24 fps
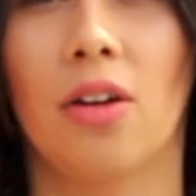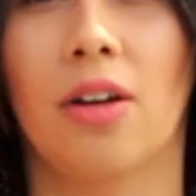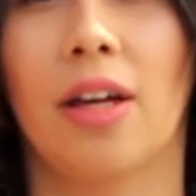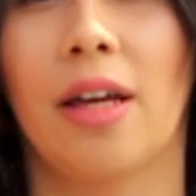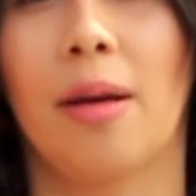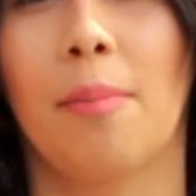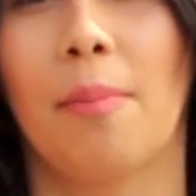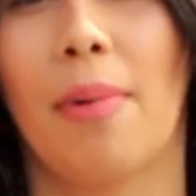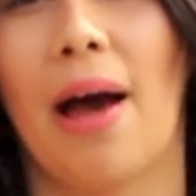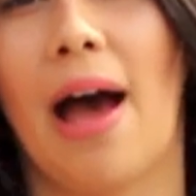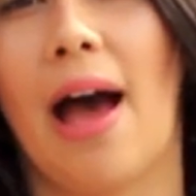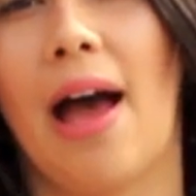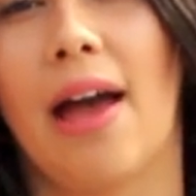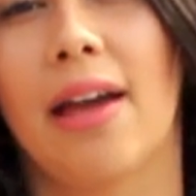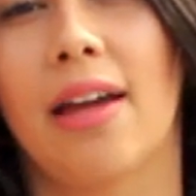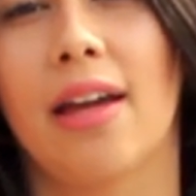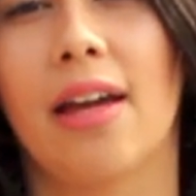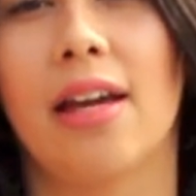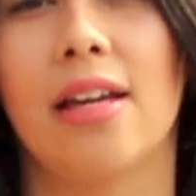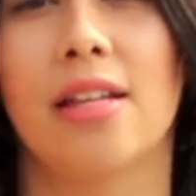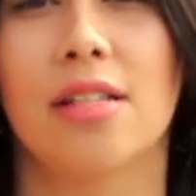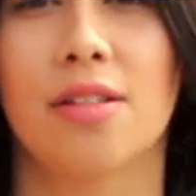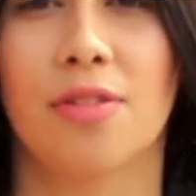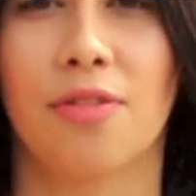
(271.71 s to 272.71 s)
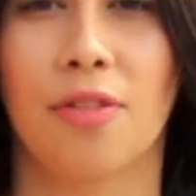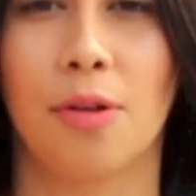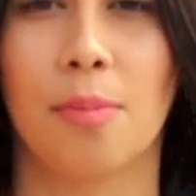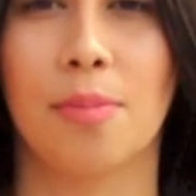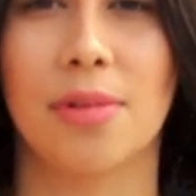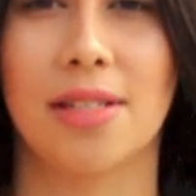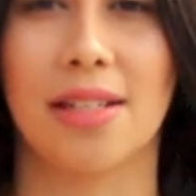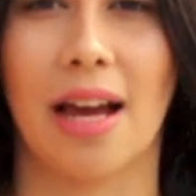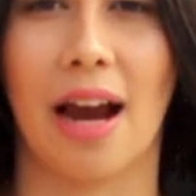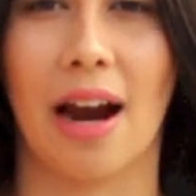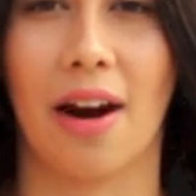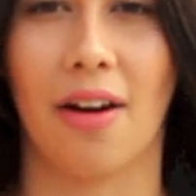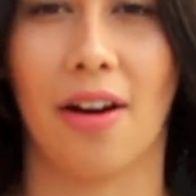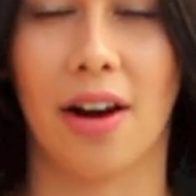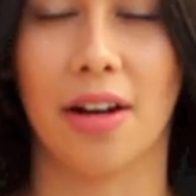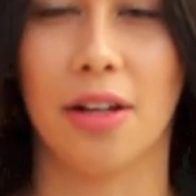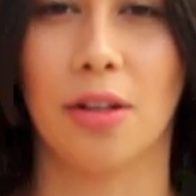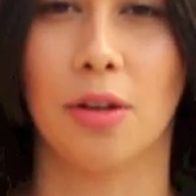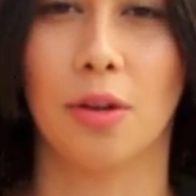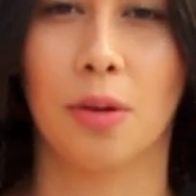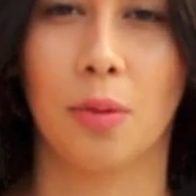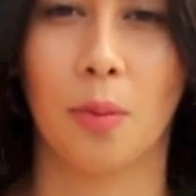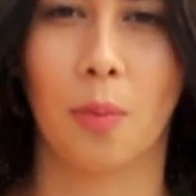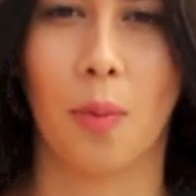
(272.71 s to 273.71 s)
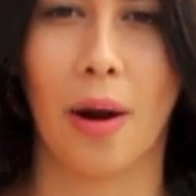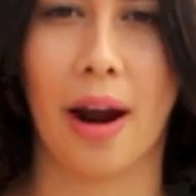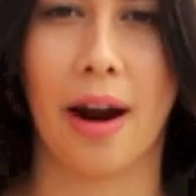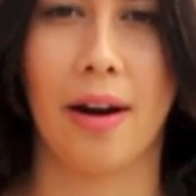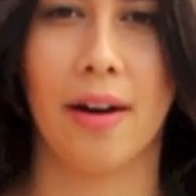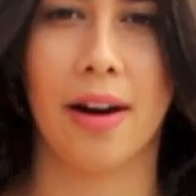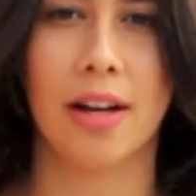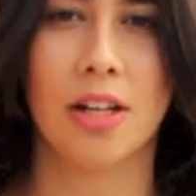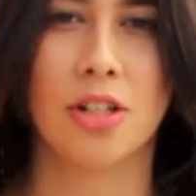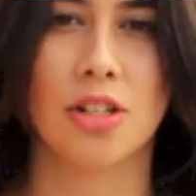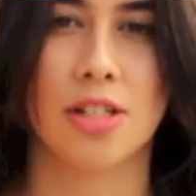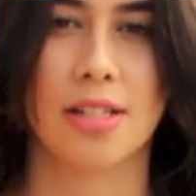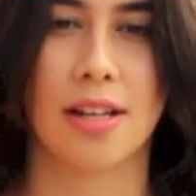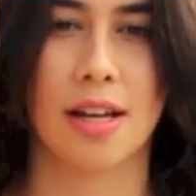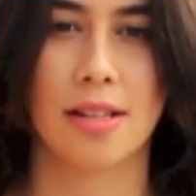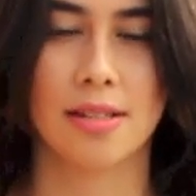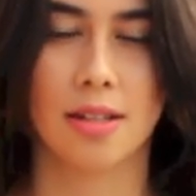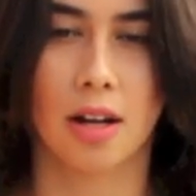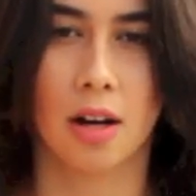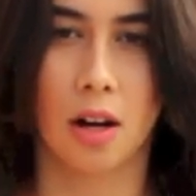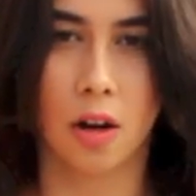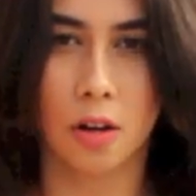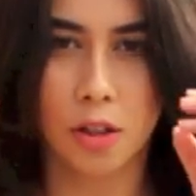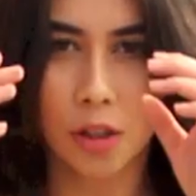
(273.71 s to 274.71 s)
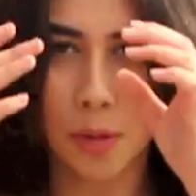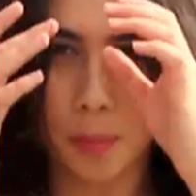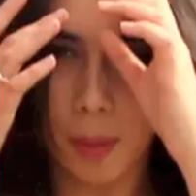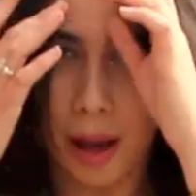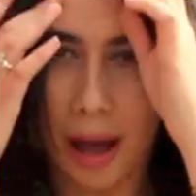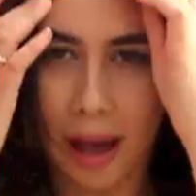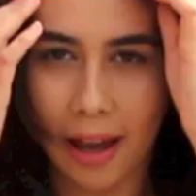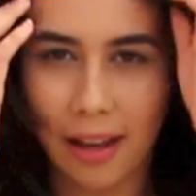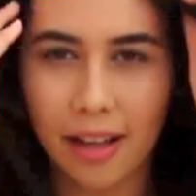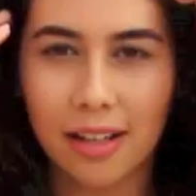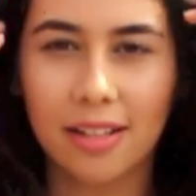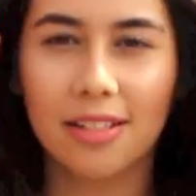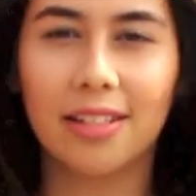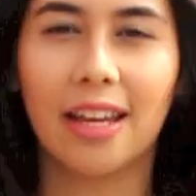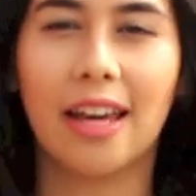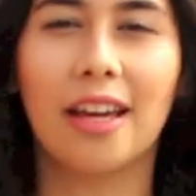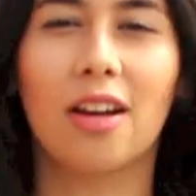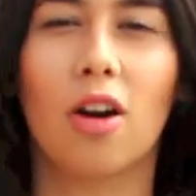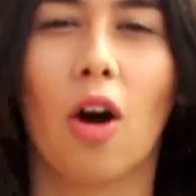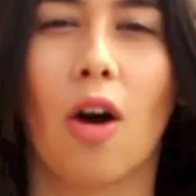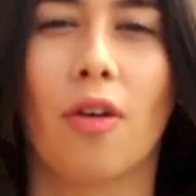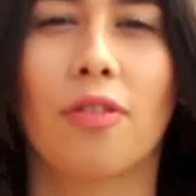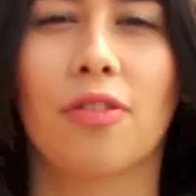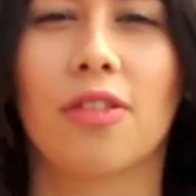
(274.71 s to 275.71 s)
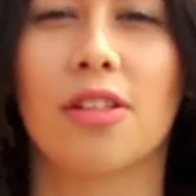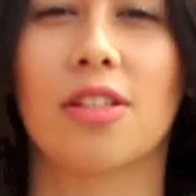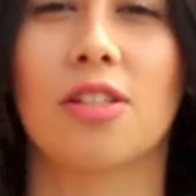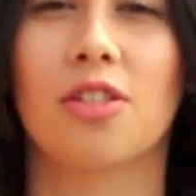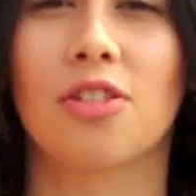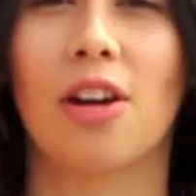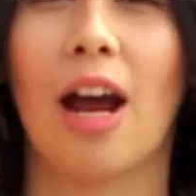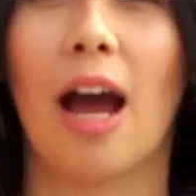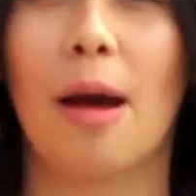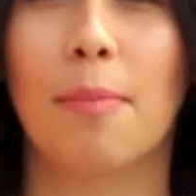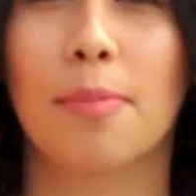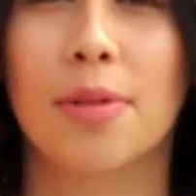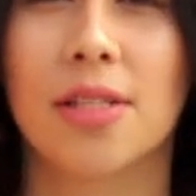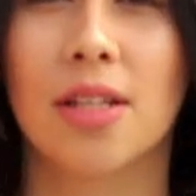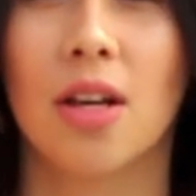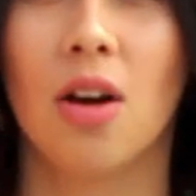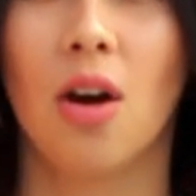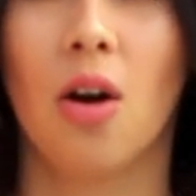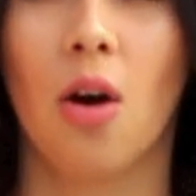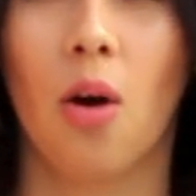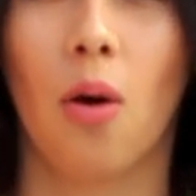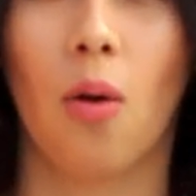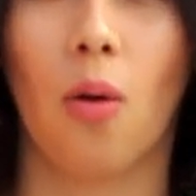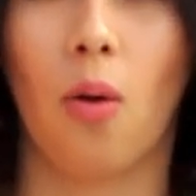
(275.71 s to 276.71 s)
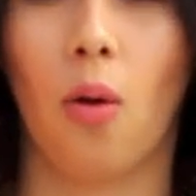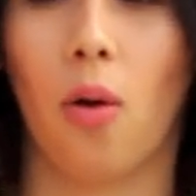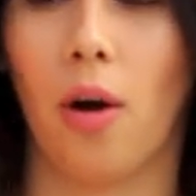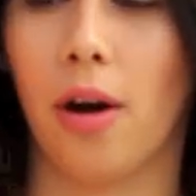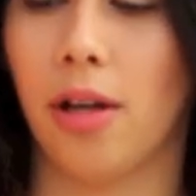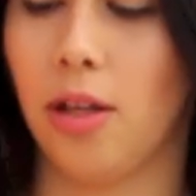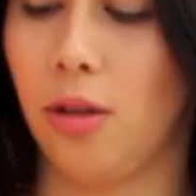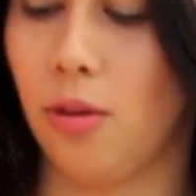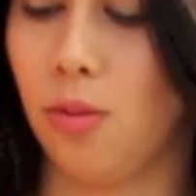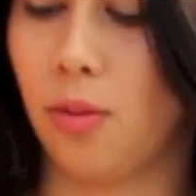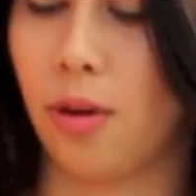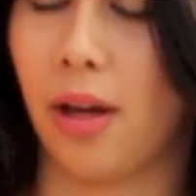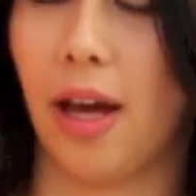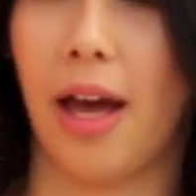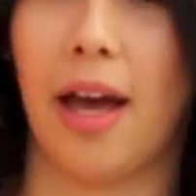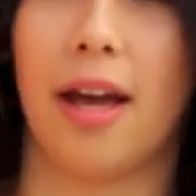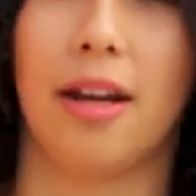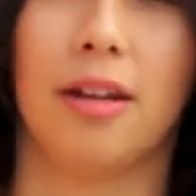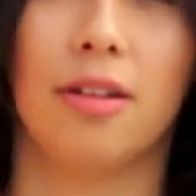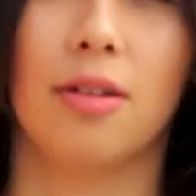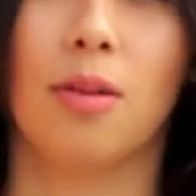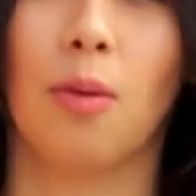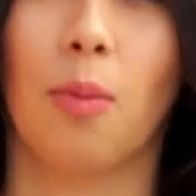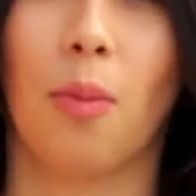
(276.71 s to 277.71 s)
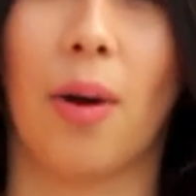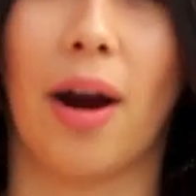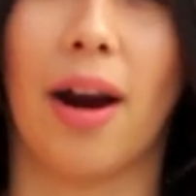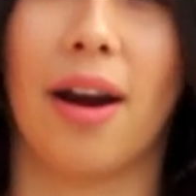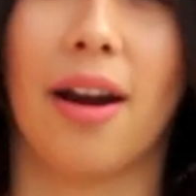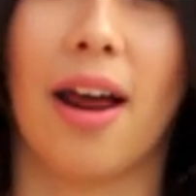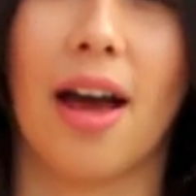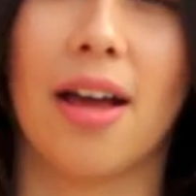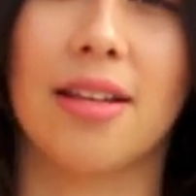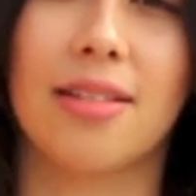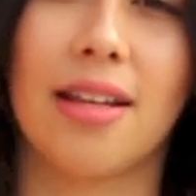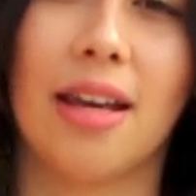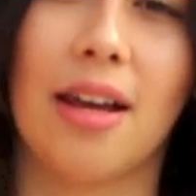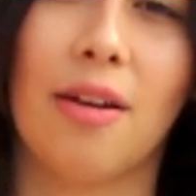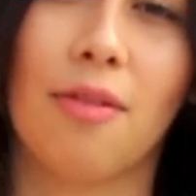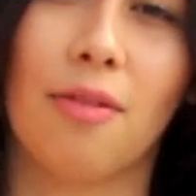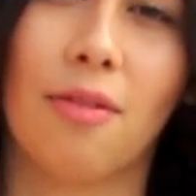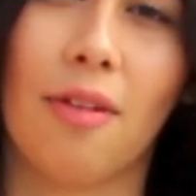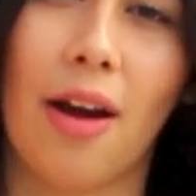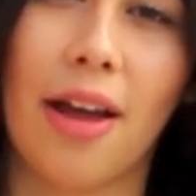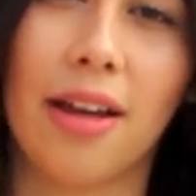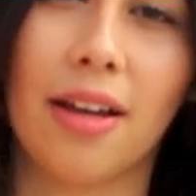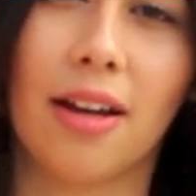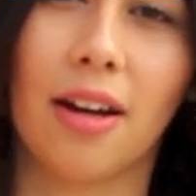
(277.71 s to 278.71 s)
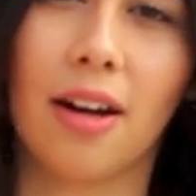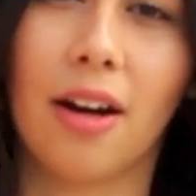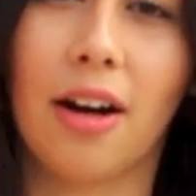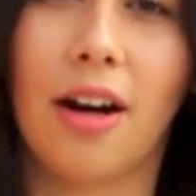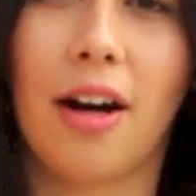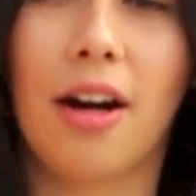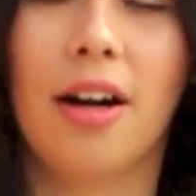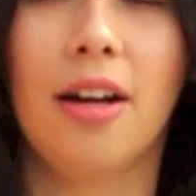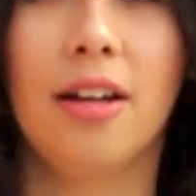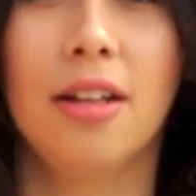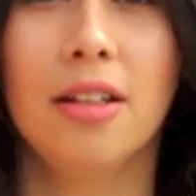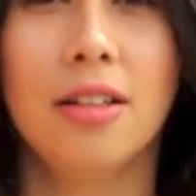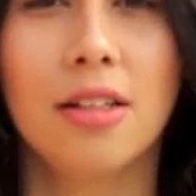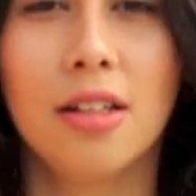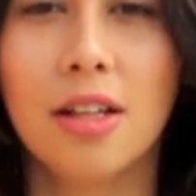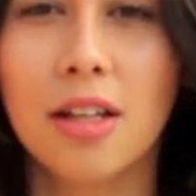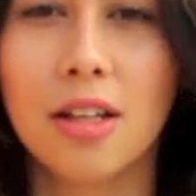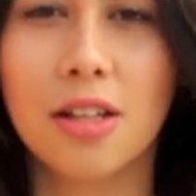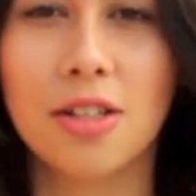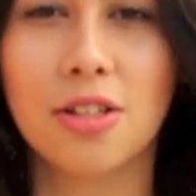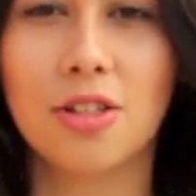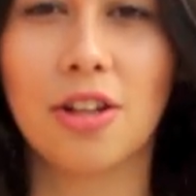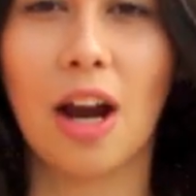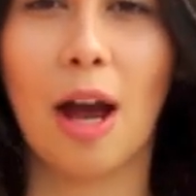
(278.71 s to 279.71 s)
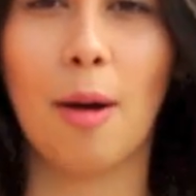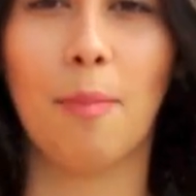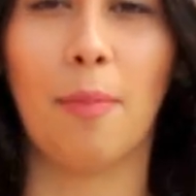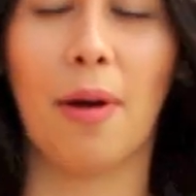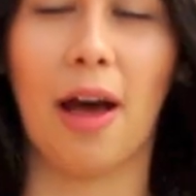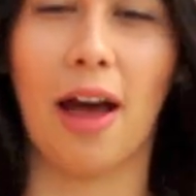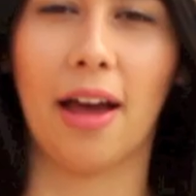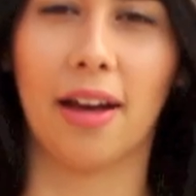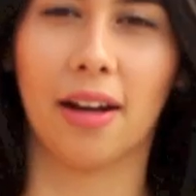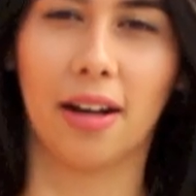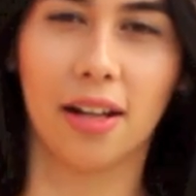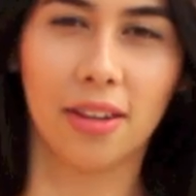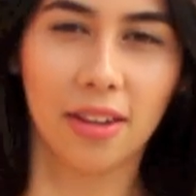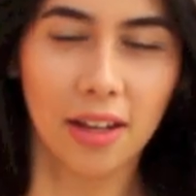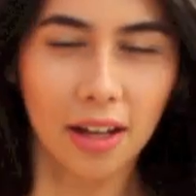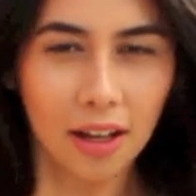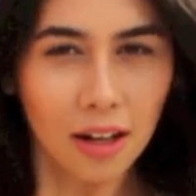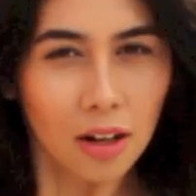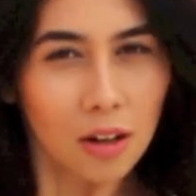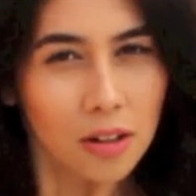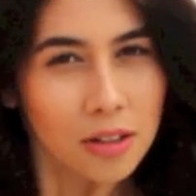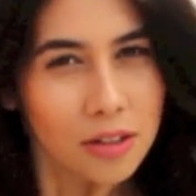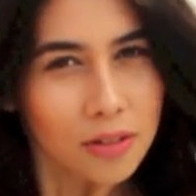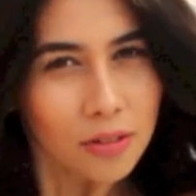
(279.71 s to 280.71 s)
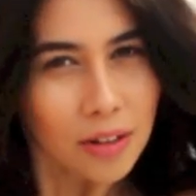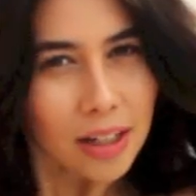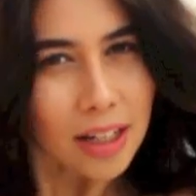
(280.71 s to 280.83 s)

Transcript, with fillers: looking bag is from Zara and you can wear it just as a clutch bag and take off the straps or you can wear it as a regular strap bag and I think it looks